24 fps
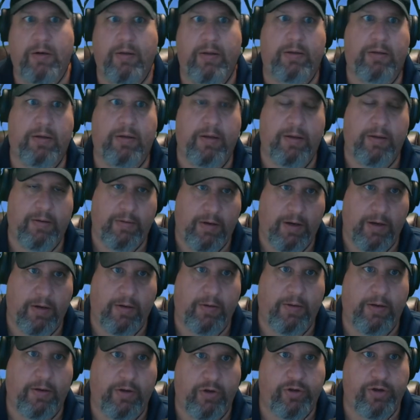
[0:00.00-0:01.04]
that that
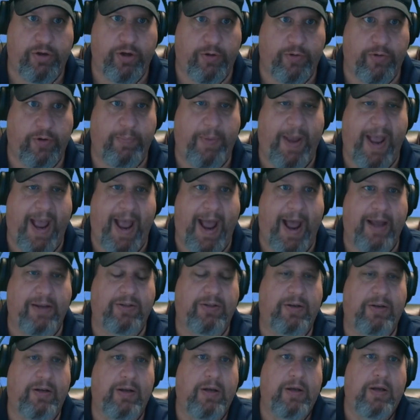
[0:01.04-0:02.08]
the children
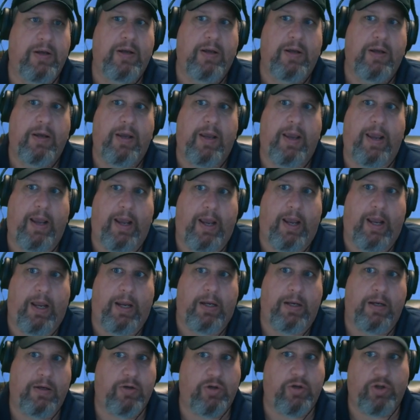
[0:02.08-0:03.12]
passed,
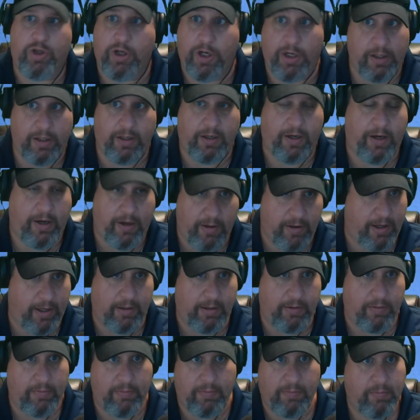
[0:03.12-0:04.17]
and she didn't hear
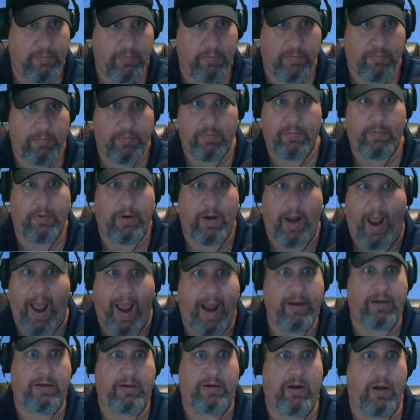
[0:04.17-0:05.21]
it.
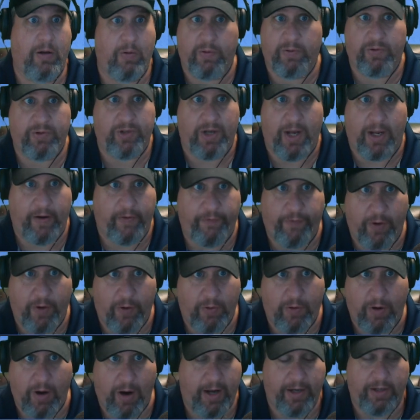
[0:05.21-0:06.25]
I didn't know what was on the
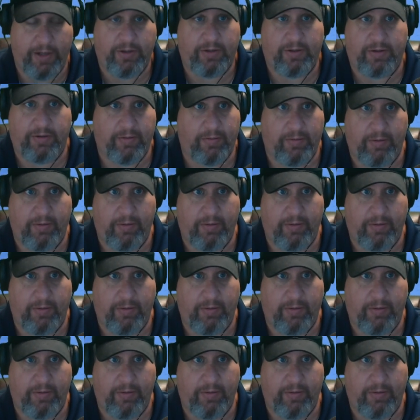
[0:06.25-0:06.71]
phone call. I just,